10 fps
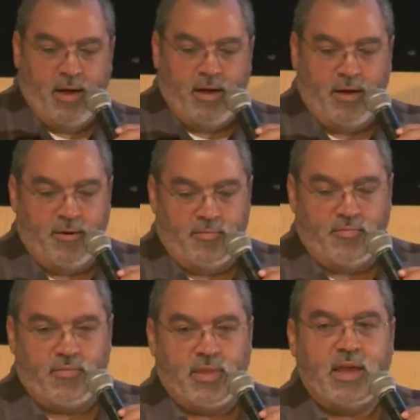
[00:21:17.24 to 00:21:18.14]
Um,
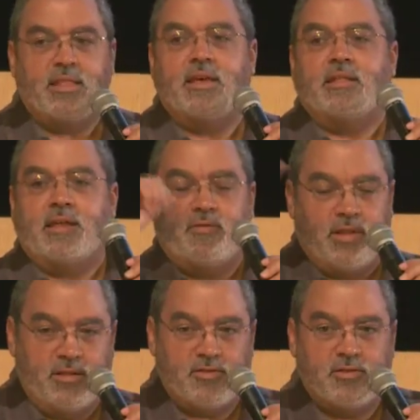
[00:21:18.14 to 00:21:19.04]
and then they
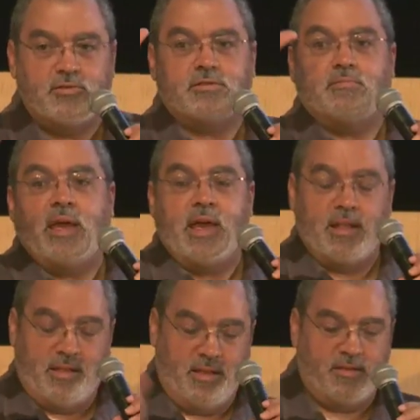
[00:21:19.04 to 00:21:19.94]
would introduce the
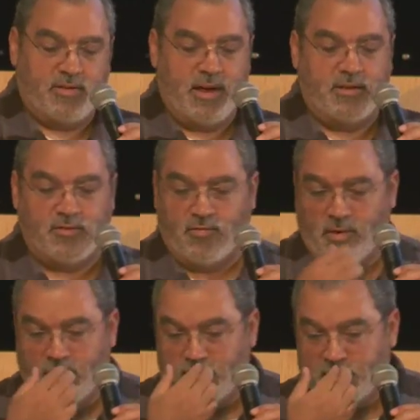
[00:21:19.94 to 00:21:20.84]
band, and the guys would
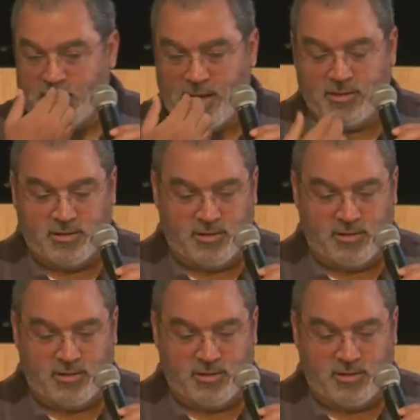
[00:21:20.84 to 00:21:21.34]
run on stage